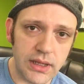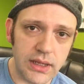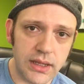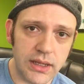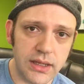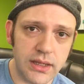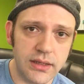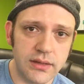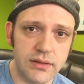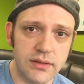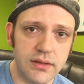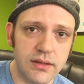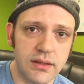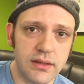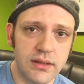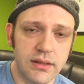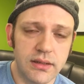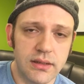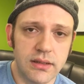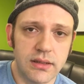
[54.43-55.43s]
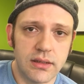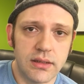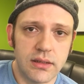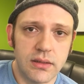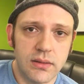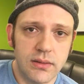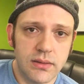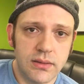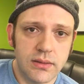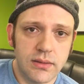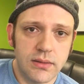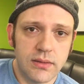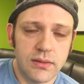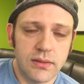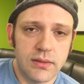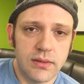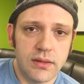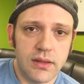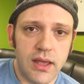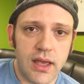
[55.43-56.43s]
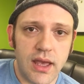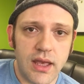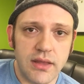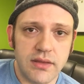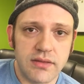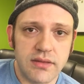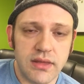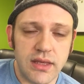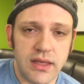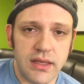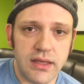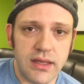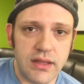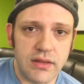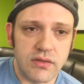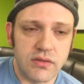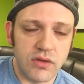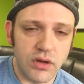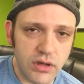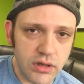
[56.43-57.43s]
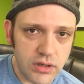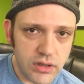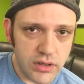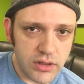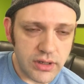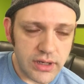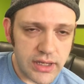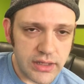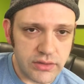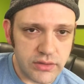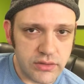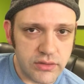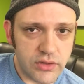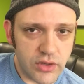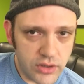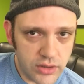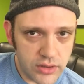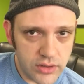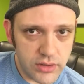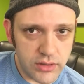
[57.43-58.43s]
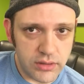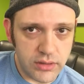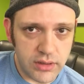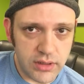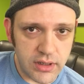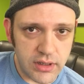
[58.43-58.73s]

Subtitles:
And as it gets darker and darker,